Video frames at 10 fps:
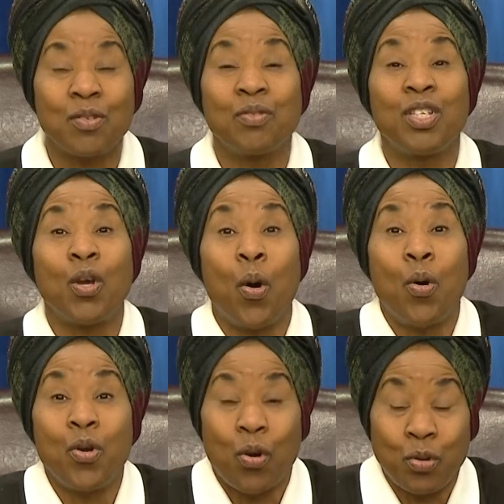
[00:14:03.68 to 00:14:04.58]
or the
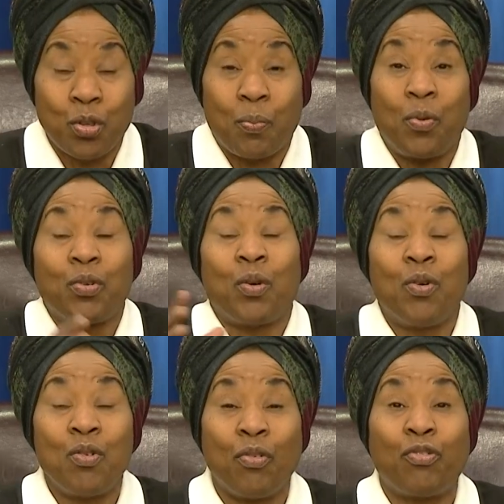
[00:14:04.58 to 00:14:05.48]
owner who's the, the
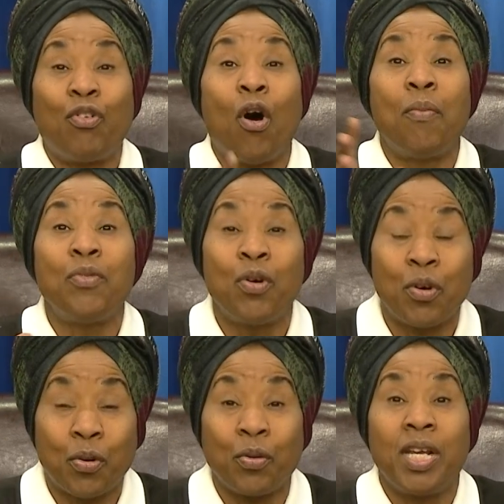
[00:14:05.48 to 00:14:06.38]
one who formed you,
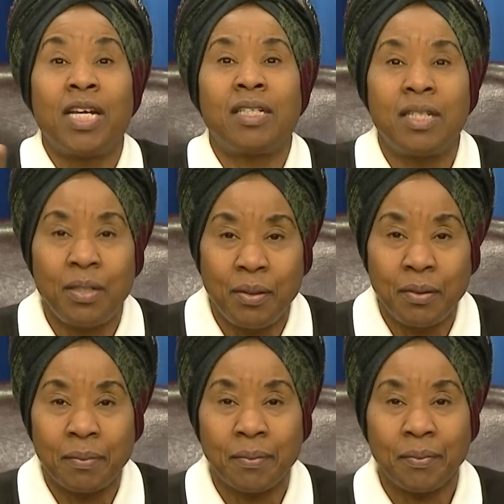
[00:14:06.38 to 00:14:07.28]
create you,